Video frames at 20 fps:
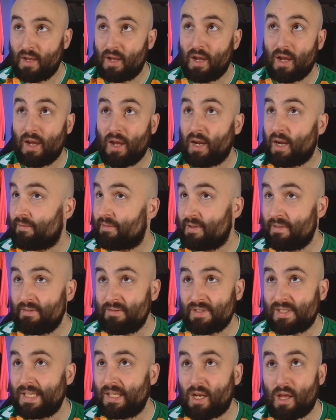and I've
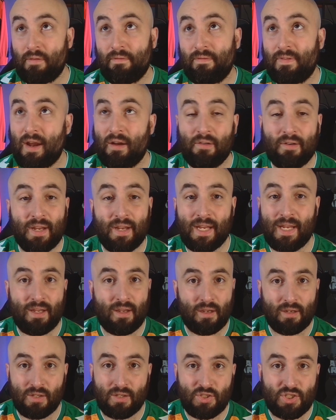even seen like Very
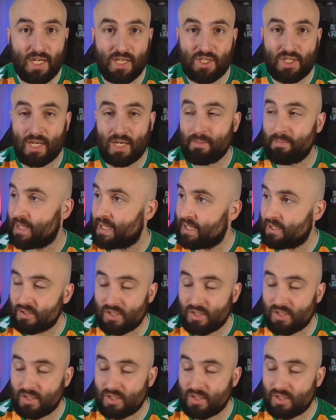and JJB